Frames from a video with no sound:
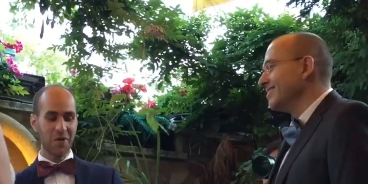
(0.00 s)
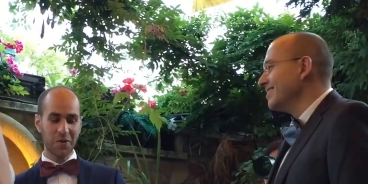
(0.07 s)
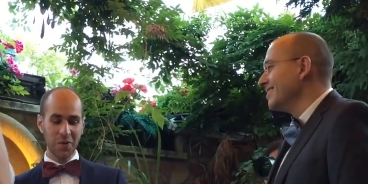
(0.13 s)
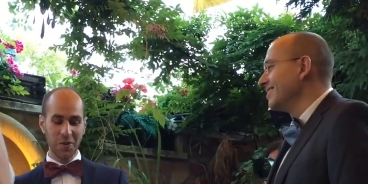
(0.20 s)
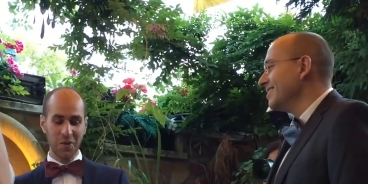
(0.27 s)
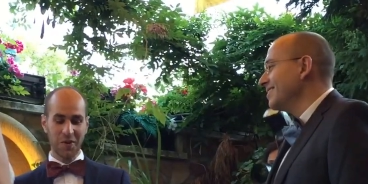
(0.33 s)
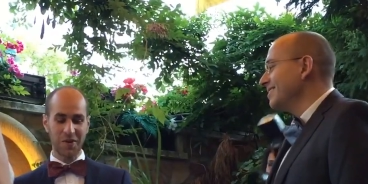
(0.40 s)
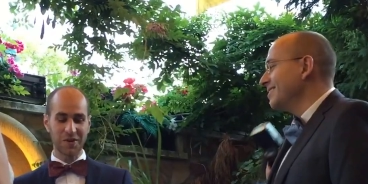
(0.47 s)
Speaker 1: or for
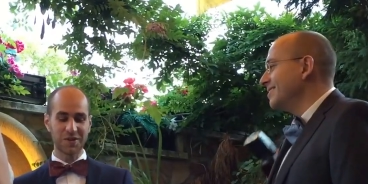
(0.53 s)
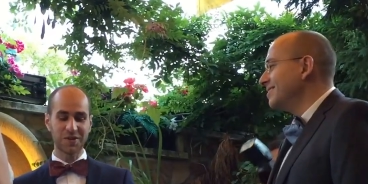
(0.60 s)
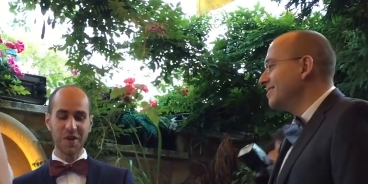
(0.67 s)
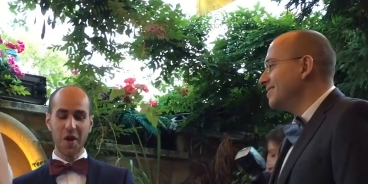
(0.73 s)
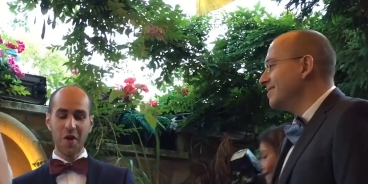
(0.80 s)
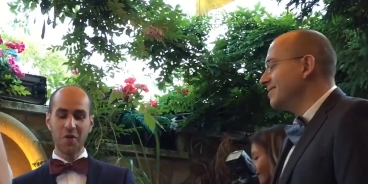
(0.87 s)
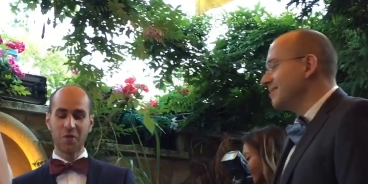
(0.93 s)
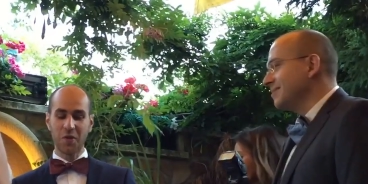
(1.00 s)
worse,
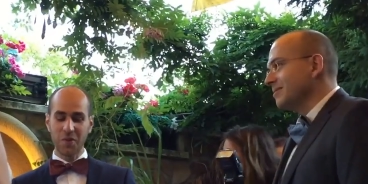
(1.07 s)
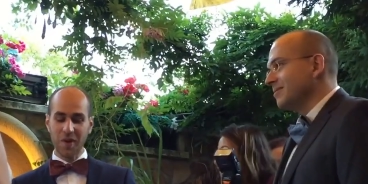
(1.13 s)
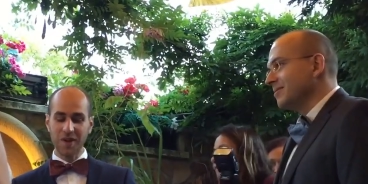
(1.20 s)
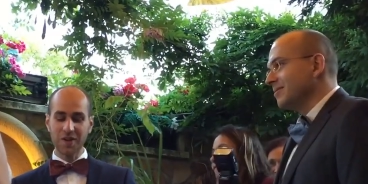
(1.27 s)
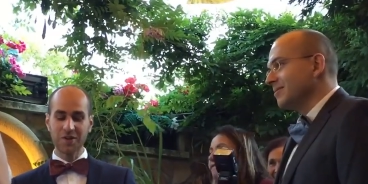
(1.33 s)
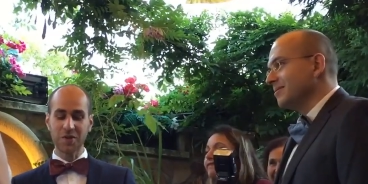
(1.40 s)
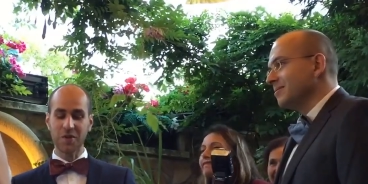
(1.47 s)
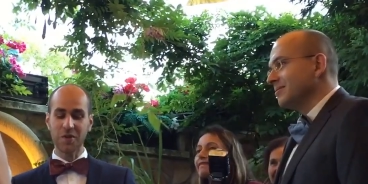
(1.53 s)
for
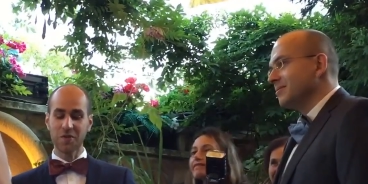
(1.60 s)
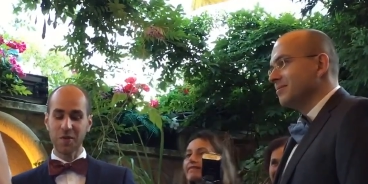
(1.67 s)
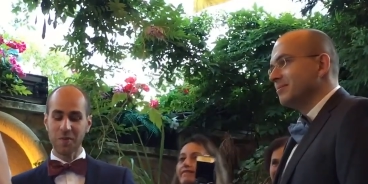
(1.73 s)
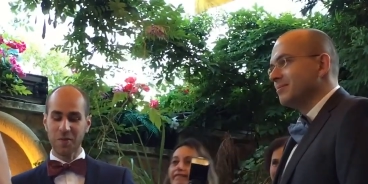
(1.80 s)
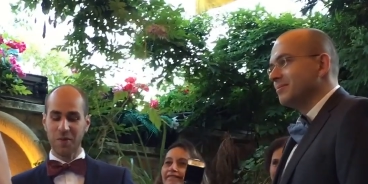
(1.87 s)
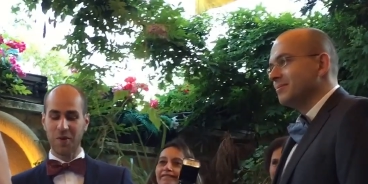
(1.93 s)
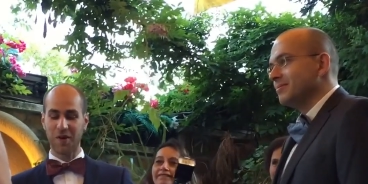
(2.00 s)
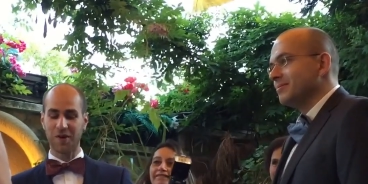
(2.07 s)
rich or for
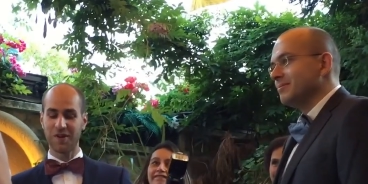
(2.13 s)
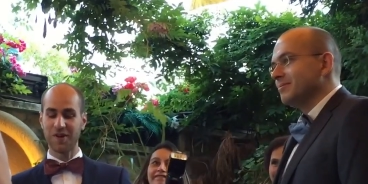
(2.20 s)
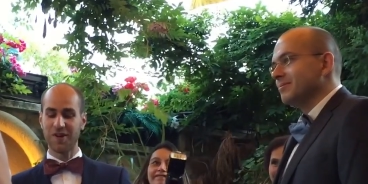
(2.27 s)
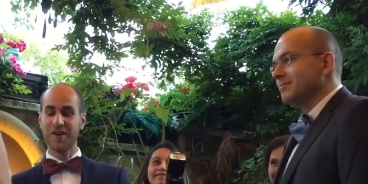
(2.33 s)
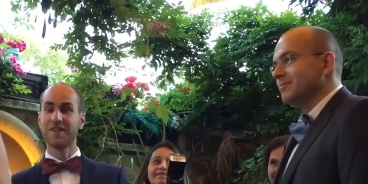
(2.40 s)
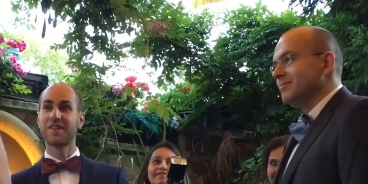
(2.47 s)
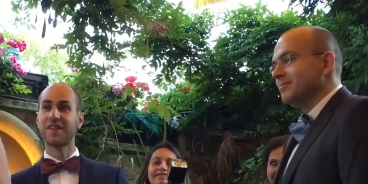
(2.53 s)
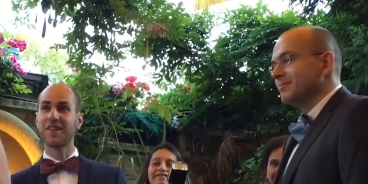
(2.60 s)
poor,
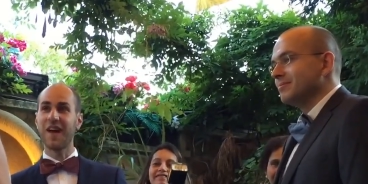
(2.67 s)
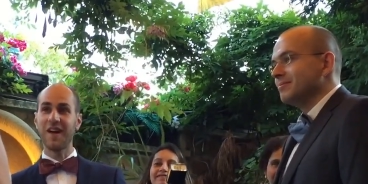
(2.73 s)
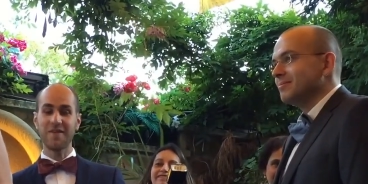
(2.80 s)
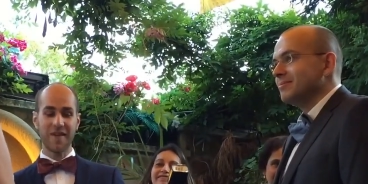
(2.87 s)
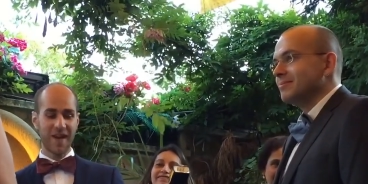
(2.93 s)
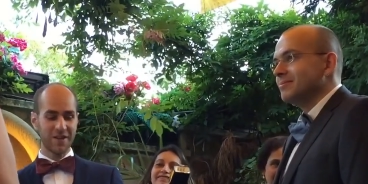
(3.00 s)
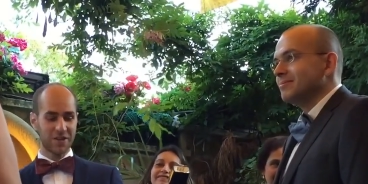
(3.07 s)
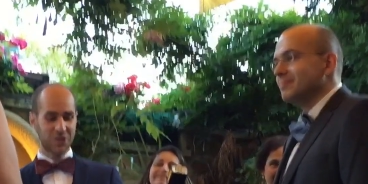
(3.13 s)
to love
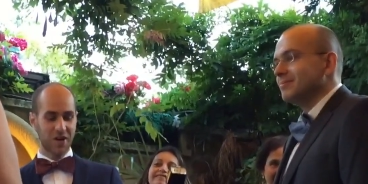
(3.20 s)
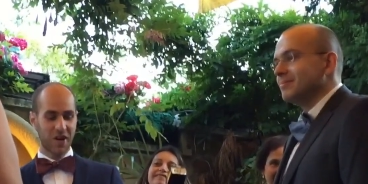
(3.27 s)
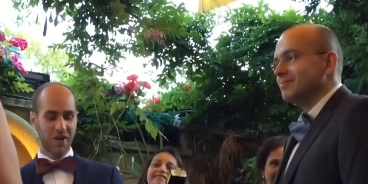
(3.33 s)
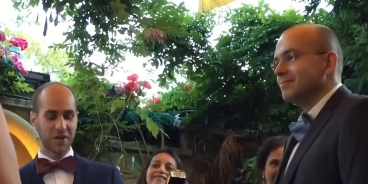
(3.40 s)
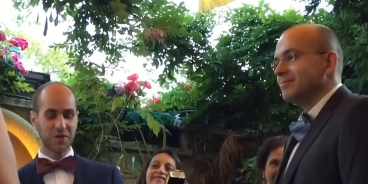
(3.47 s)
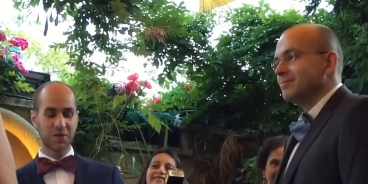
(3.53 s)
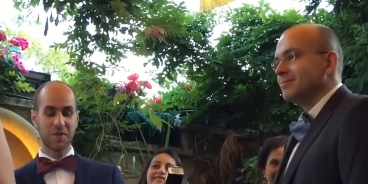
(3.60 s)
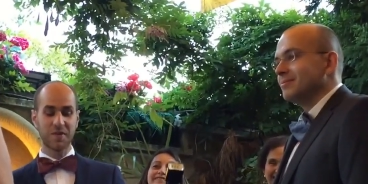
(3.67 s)
and to
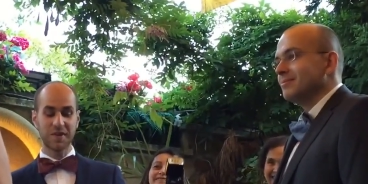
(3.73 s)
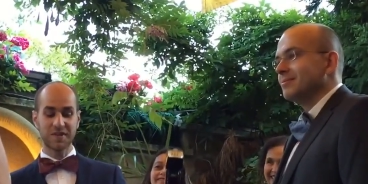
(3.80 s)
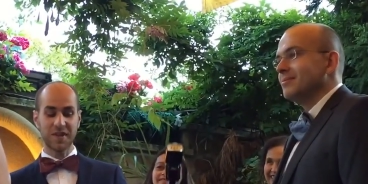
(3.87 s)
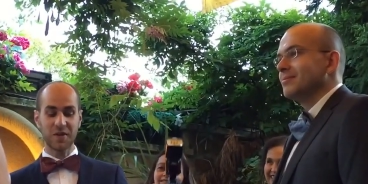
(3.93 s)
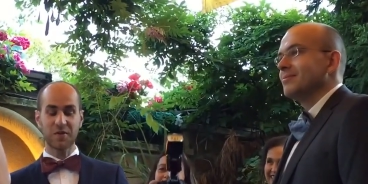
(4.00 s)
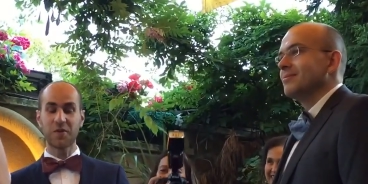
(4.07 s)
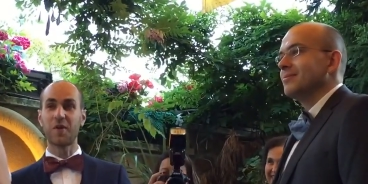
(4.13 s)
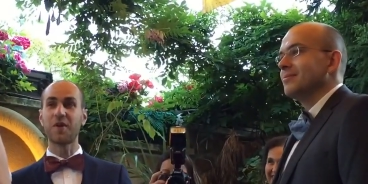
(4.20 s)
cherish from this
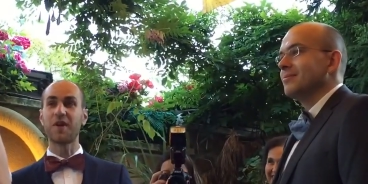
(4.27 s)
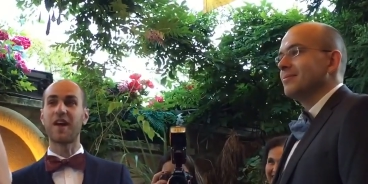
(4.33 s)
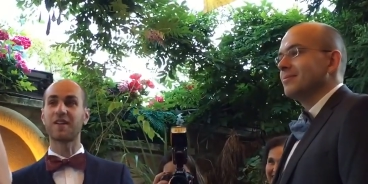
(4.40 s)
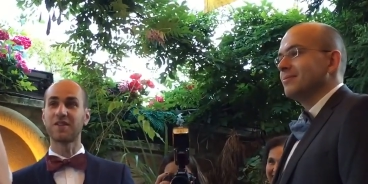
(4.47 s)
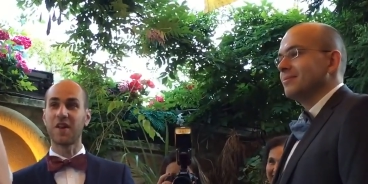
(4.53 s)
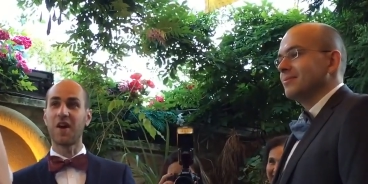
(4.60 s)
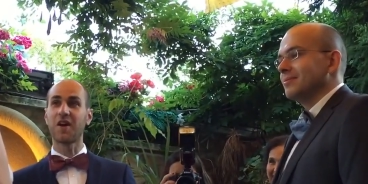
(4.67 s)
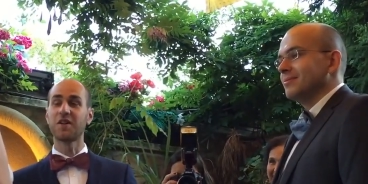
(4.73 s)
day forward,
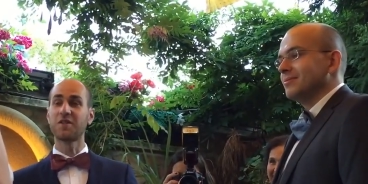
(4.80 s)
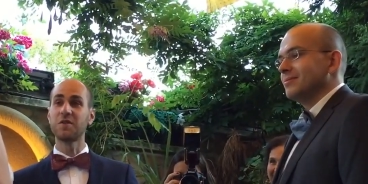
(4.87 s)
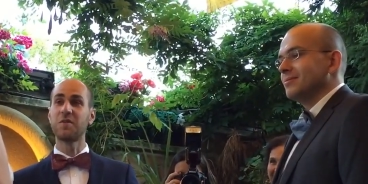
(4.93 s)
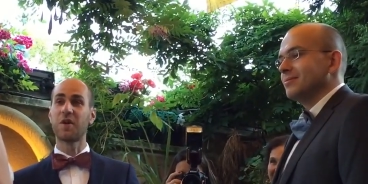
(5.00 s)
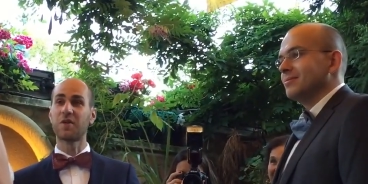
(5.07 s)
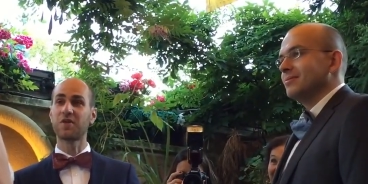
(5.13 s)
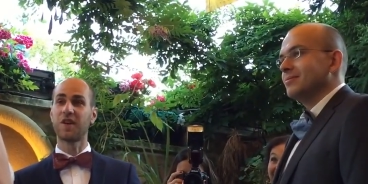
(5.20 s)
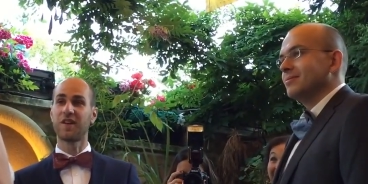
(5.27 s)
as long as you
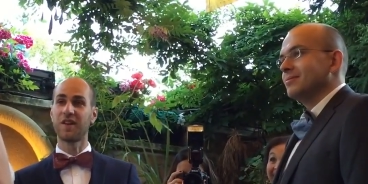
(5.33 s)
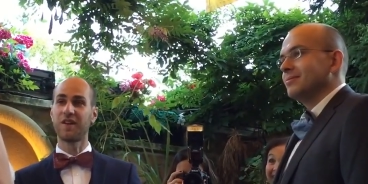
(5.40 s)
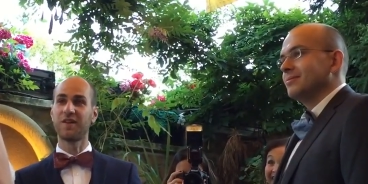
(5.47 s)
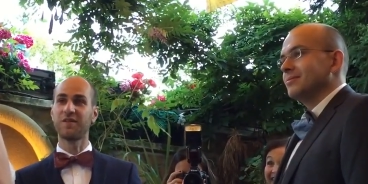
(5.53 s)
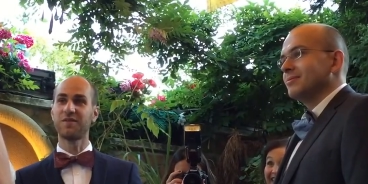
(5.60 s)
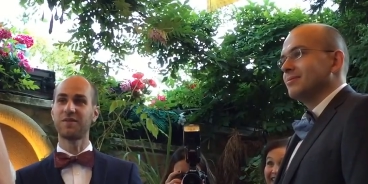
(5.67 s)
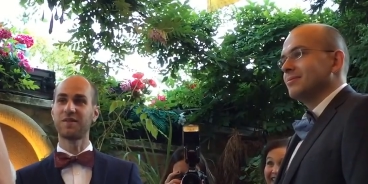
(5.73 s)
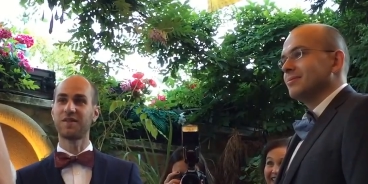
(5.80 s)
both shall
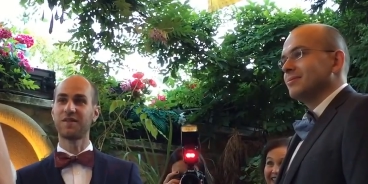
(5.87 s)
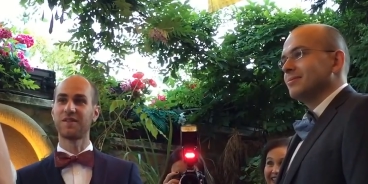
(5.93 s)
live?